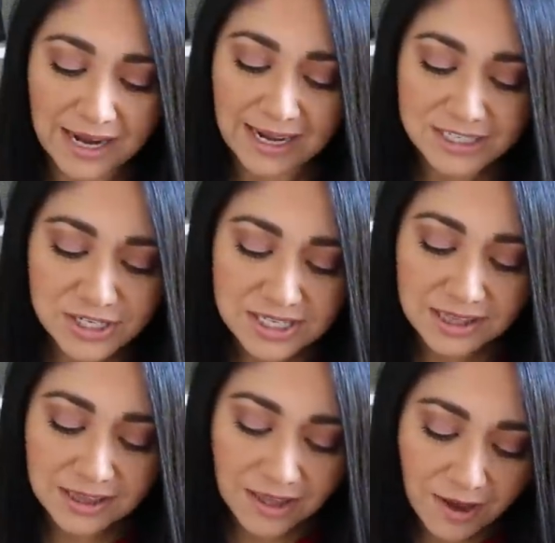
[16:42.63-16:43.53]
And I just
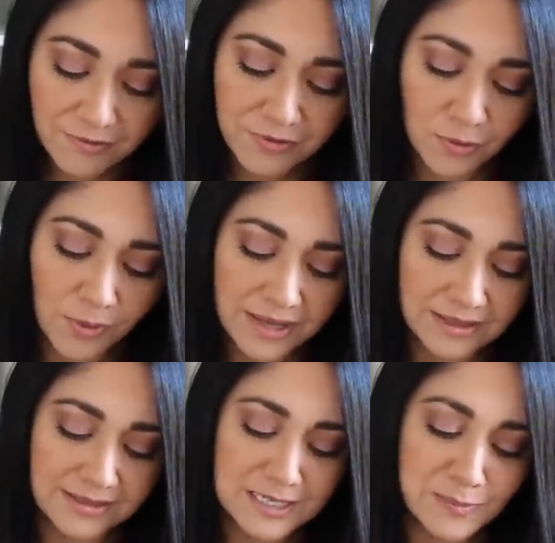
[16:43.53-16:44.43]
love the way
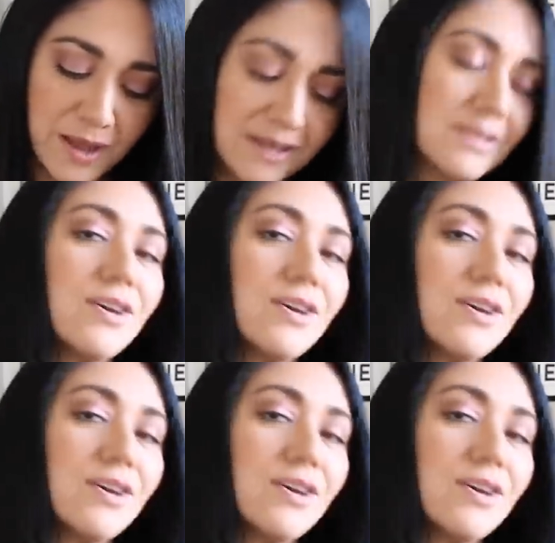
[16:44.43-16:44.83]
that this bag